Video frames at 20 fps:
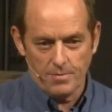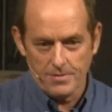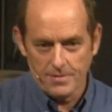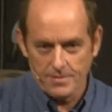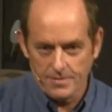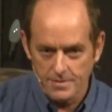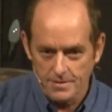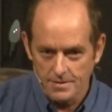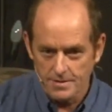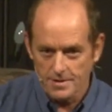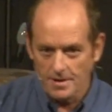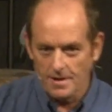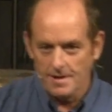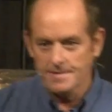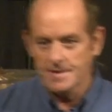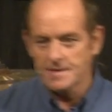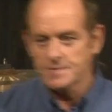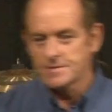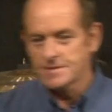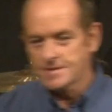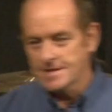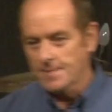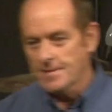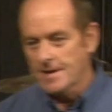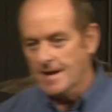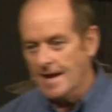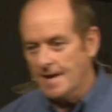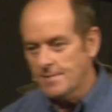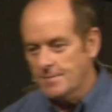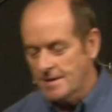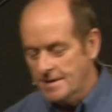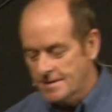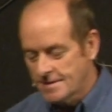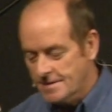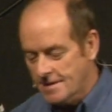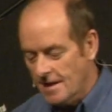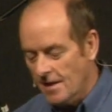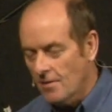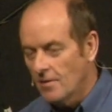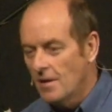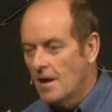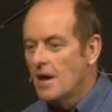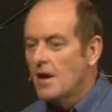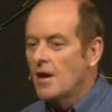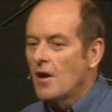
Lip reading: and I thought, oh, there must be something happening in the tunnel.